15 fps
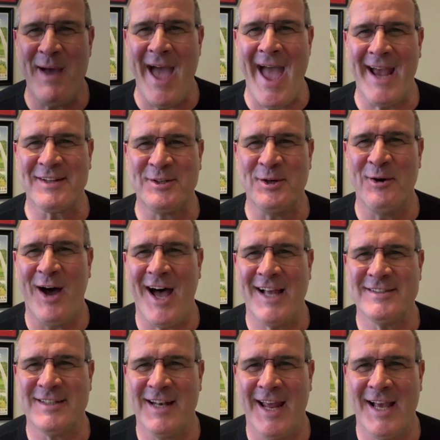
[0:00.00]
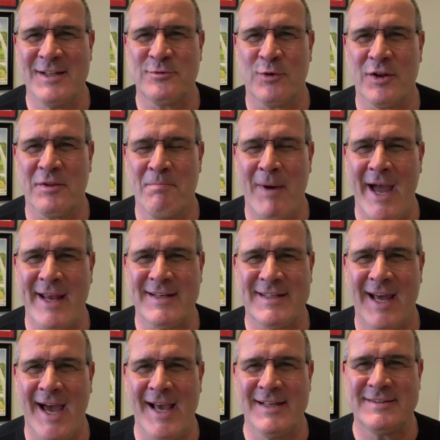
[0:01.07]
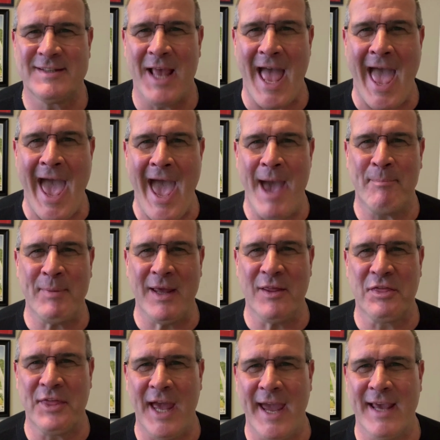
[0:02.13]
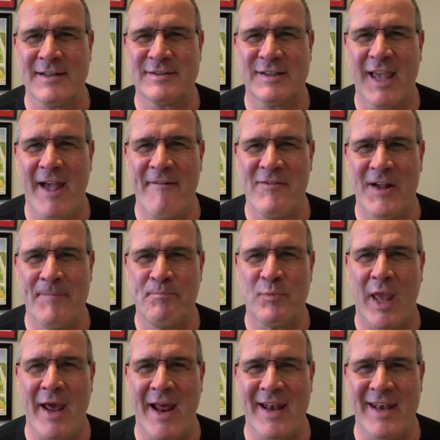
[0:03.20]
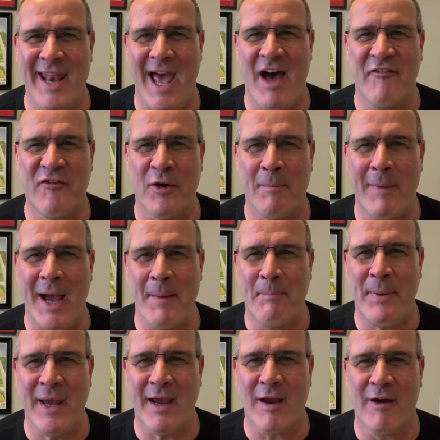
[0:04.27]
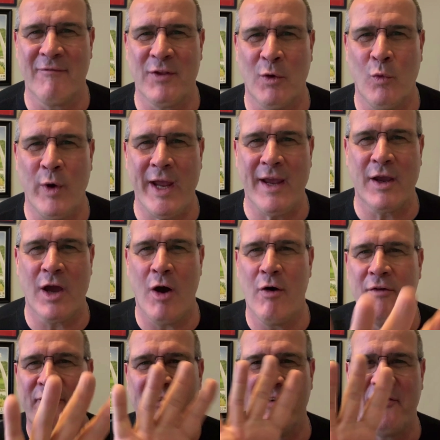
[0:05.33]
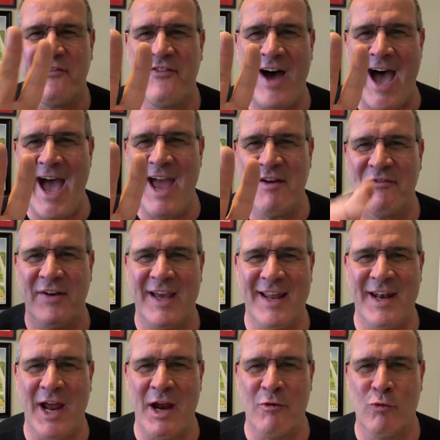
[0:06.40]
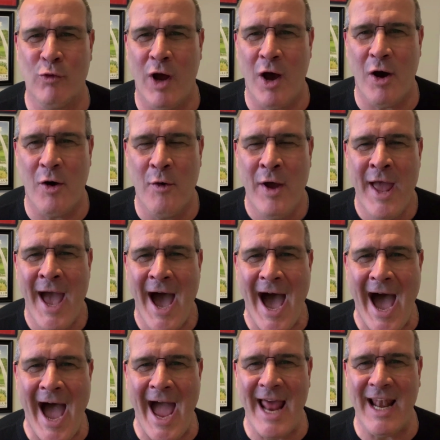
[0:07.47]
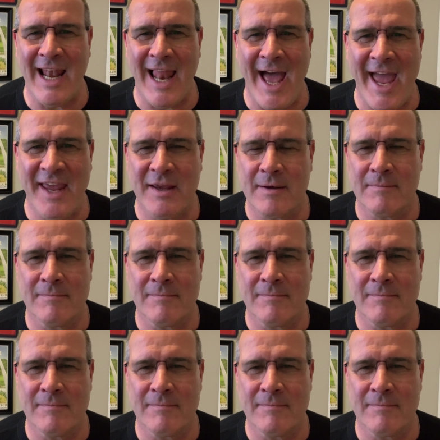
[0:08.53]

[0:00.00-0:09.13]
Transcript: back to Odds and Ends with Mike Tice. Happy Thanksgiving. And now for my pick of the week, going for 5 in a row. I love